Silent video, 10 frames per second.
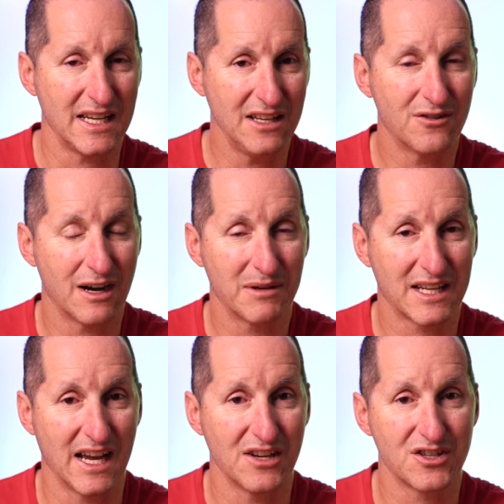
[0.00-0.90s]
in your
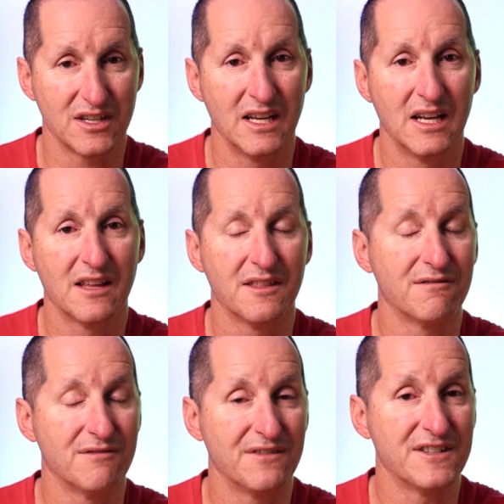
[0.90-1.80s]
application that
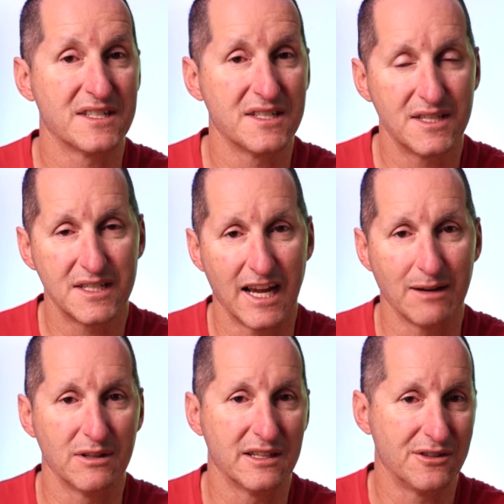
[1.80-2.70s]
references the
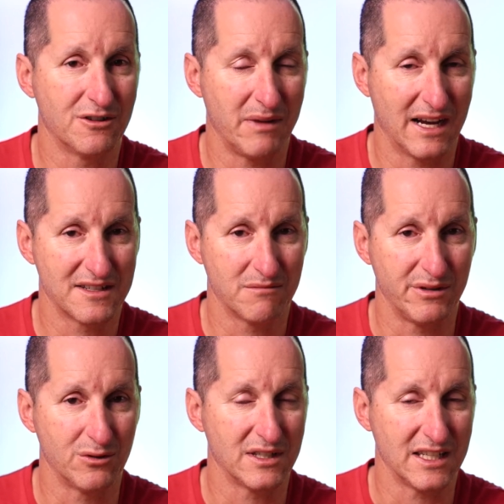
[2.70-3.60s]
table that you're about to
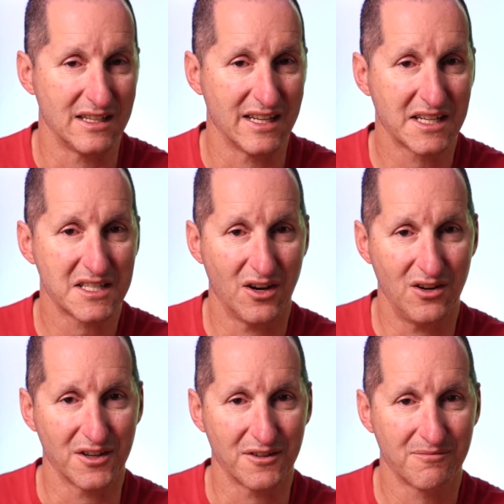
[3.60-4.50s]
build an index
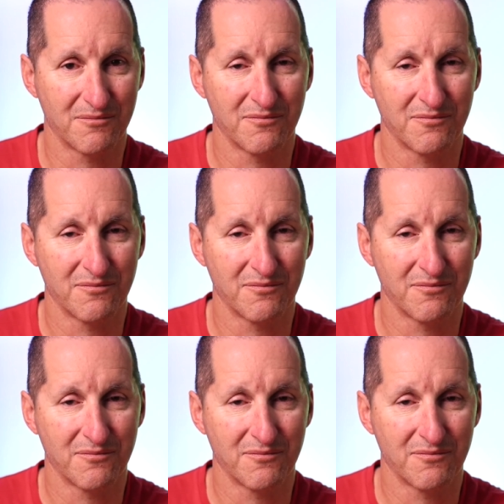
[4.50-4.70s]
on.